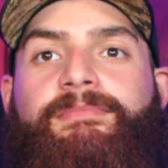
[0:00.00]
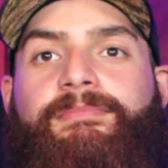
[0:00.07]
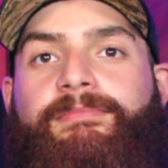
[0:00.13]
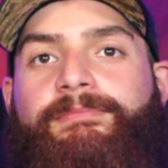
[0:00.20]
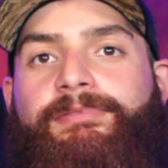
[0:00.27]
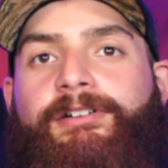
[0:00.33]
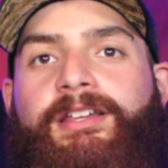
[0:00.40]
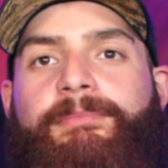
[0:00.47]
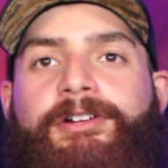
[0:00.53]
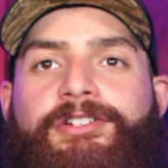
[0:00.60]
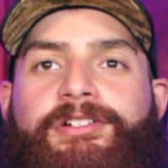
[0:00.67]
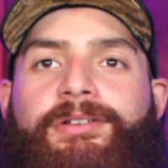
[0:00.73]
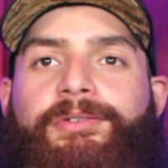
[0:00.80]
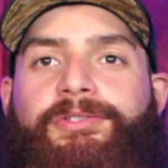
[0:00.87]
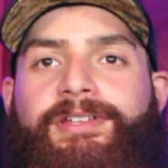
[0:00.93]
pretty
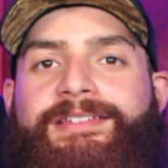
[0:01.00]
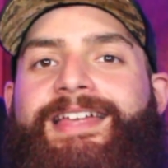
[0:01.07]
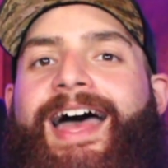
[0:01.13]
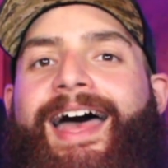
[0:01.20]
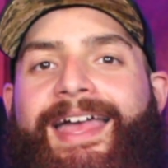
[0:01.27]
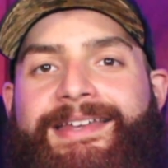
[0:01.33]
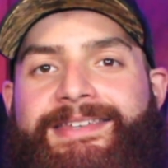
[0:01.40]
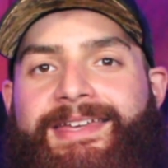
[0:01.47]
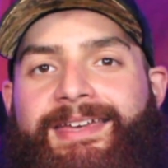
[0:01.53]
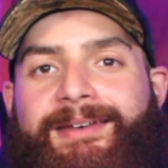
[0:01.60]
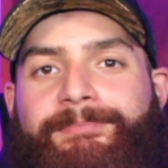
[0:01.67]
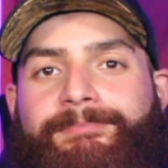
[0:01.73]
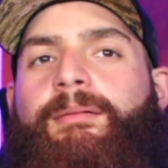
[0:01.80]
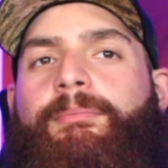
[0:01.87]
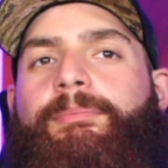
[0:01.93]
much closely tied to
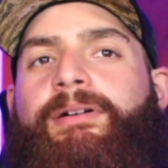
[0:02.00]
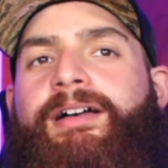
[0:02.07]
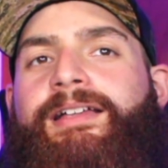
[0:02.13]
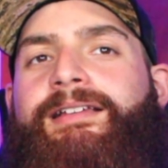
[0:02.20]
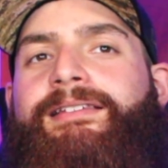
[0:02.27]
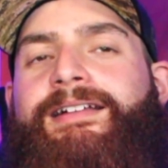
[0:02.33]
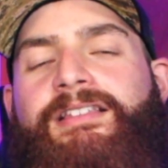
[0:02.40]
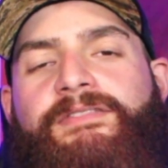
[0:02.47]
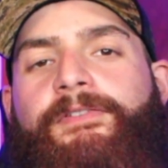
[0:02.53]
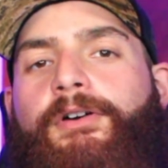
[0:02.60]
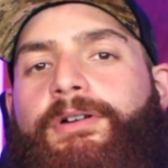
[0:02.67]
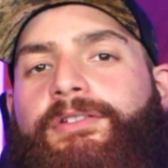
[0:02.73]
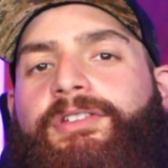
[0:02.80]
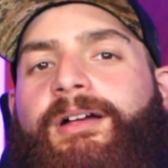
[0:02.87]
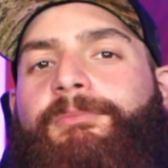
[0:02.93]
him. But let's
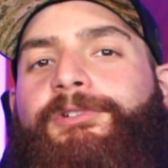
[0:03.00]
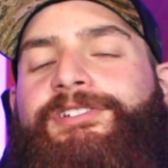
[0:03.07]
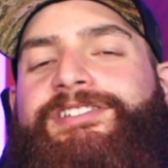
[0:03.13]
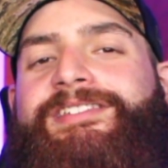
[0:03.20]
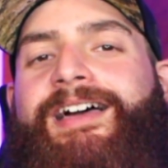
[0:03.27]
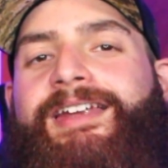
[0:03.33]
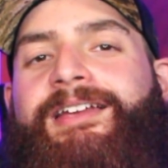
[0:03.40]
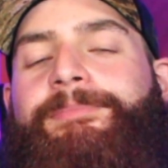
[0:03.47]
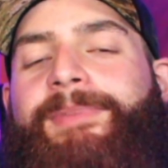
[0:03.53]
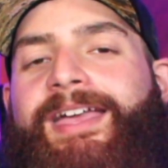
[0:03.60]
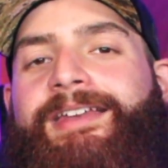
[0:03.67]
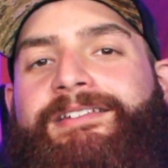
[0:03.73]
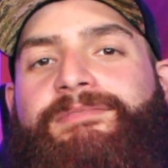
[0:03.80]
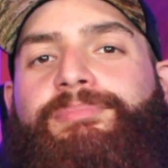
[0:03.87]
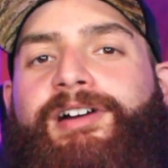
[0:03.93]
focus on where Sonic
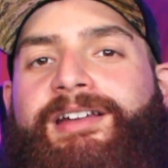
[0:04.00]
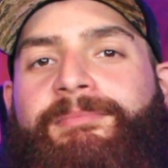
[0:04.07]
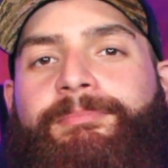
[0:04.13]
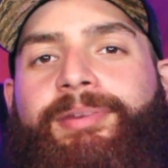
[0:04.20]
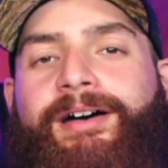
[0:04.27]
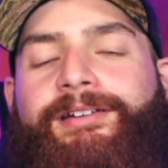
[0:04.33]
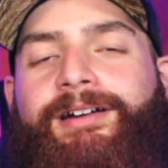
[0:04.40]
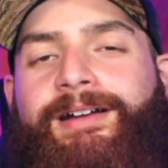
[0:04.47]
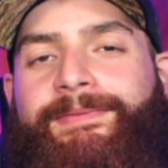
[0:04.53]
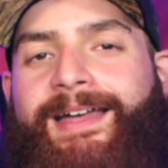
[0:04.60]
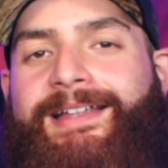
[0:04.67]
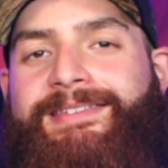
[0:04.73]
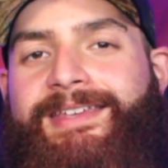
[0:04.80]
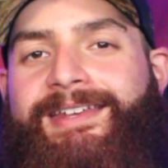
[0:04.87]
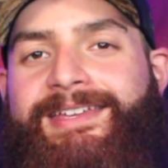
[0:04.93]
made his bread and butter, and
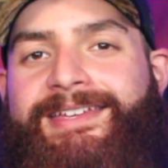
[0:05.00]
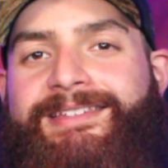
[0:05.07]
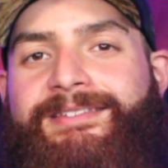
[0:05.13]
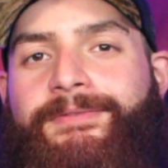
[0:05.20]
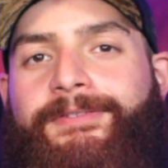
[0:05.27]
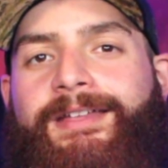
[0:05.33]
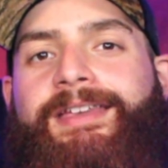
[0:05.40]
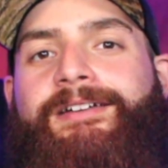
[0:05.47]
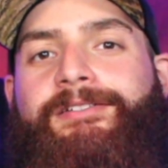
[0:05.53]
that's in his video